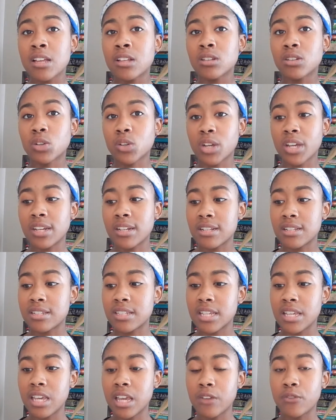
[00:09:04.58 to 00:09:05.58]
looking to
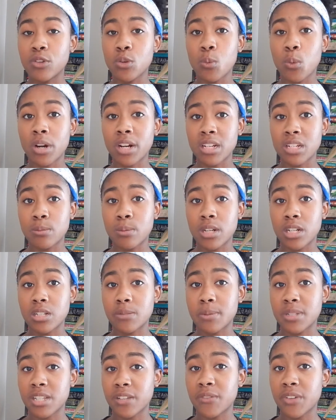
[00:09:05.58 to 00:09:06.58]
see if you want it to be in a
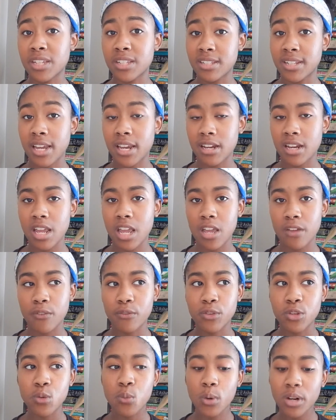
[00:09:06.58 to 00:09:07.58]
specific state.
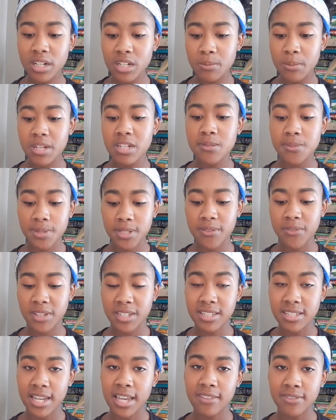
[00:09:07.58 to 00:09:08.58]
If you want it to be in a
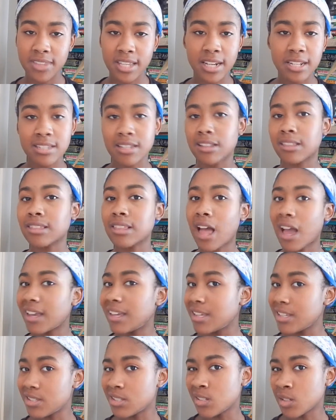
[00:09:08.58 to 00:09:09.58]
specific state, then it's a lot
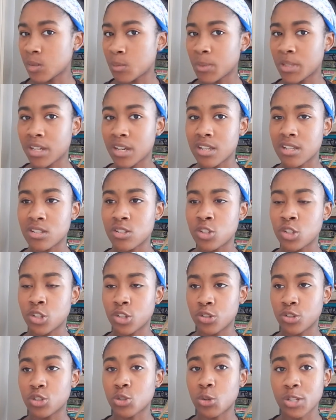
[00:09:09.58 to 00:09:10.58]
easier because
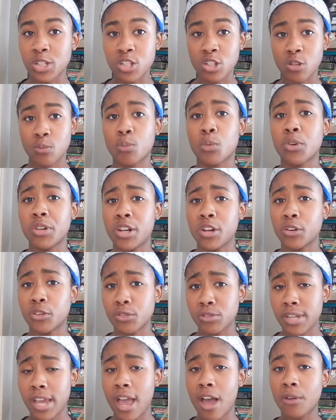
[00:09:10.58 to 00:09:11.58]
your choices are more
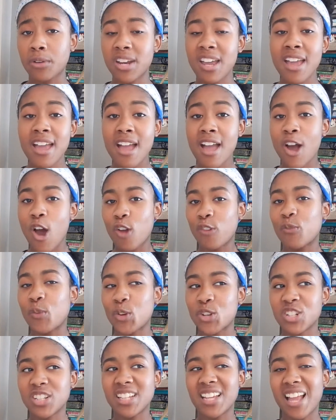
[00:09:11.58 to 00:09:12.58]
narrowed down.
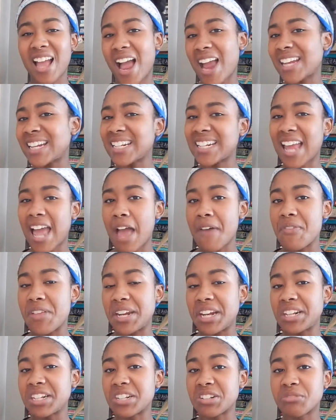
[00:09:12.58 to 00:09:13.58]
Unfortunately, I didn't have
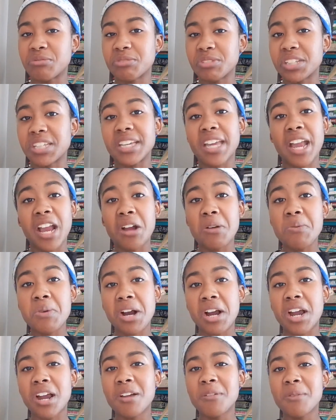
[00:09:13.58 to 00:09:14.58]
that. I didn't really care where
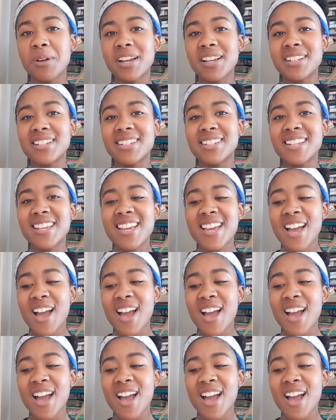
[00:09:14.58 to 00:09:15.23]
I went,